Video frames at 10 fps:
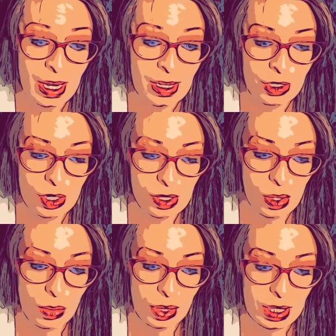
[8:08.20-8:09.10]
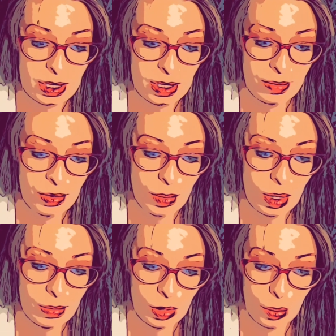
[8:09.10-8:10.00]
just know that if you
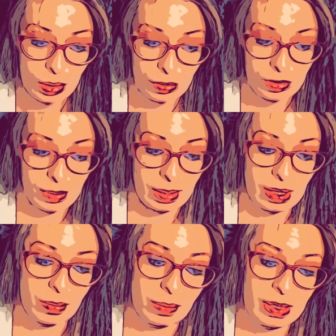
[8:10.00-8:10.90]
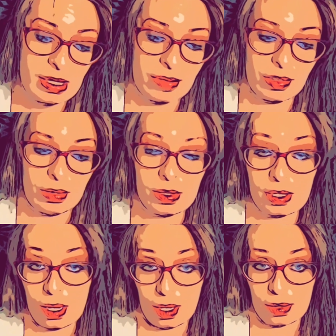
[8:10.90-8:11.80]
are going through something that would be
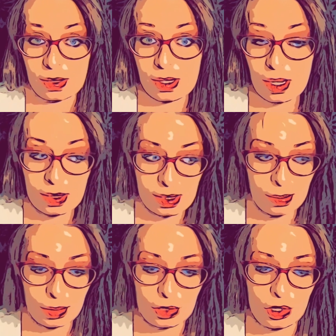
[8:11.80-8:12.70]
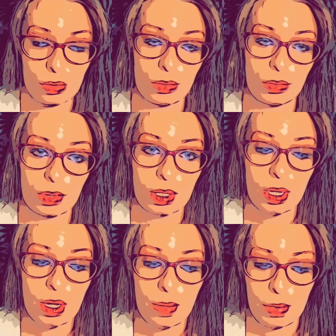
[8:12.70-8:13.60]
similar to
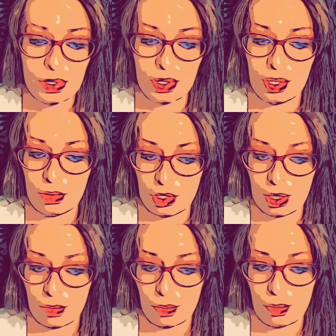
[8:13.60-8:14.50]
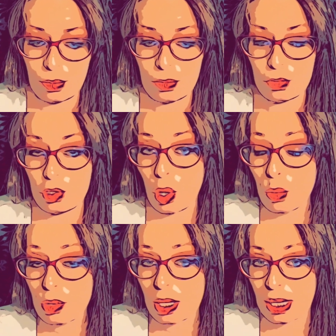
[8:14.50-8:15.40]
persecution,
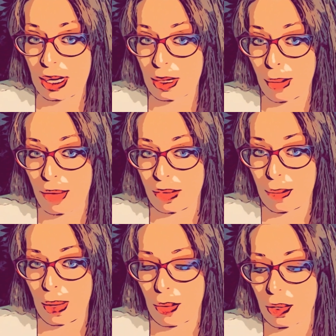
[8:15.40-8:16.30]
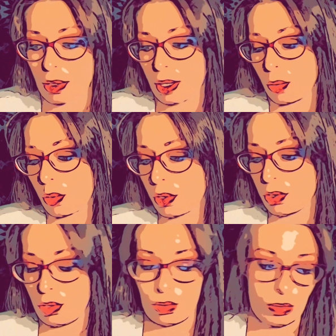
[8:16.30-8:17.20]
don't let them have that power. In order
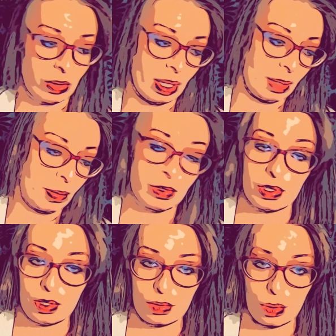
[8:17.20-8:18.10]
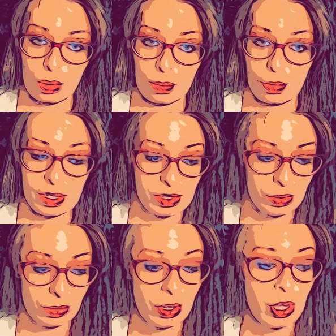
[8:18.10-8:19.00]
to like persecute or oppress
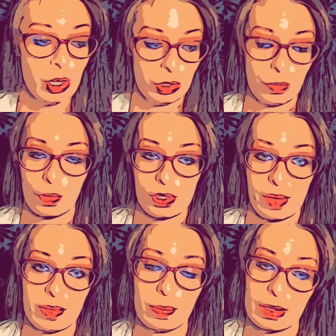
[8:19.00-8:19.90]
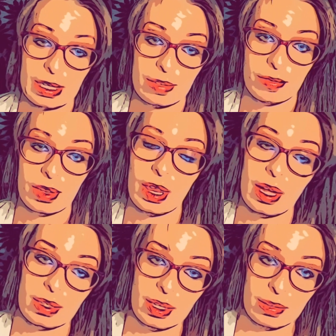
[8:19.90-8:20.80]
you, you first have to believe
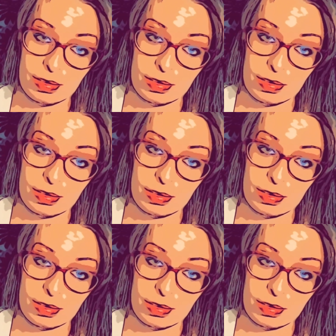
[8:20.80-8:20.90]
that can,